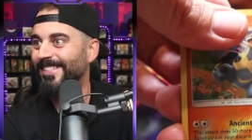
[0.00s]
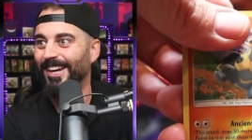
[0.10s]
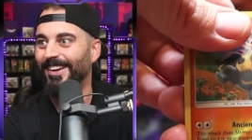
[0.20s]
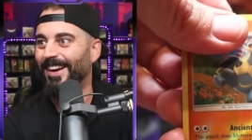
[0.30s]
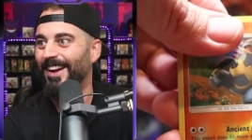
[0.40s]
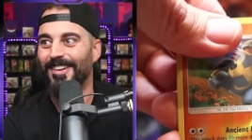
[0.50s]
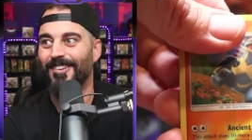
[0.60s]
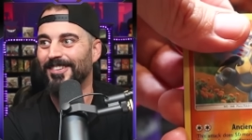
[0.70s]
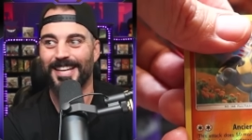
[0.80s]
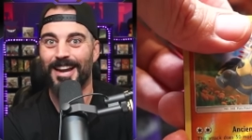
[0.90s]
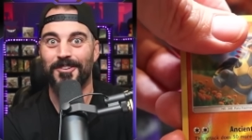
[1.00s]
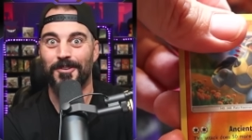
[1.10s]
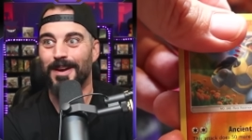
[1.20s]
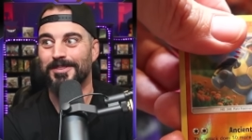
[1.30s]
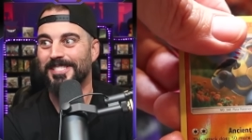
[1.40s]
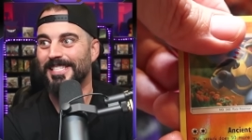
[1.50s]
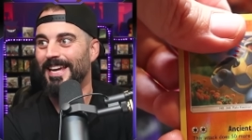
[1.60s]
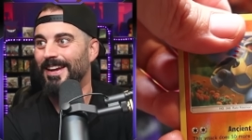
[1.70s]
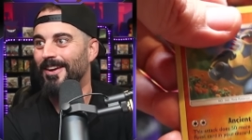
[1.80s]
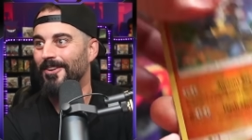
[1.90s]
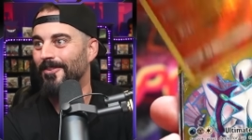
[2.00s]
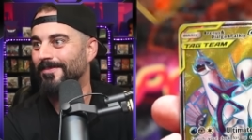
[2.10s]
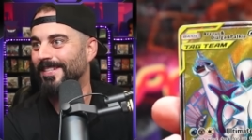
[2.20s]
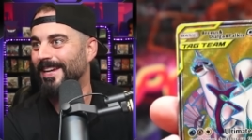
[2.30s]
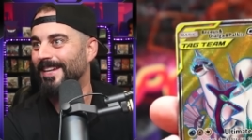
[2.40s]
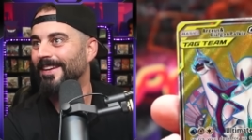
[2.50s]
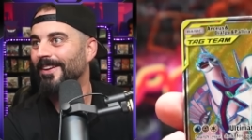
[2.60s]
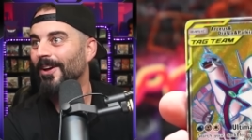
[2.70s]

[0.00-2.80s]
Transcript: Dude, I don't know what, I don't know what I'm just saying. I don't know what I'm saying.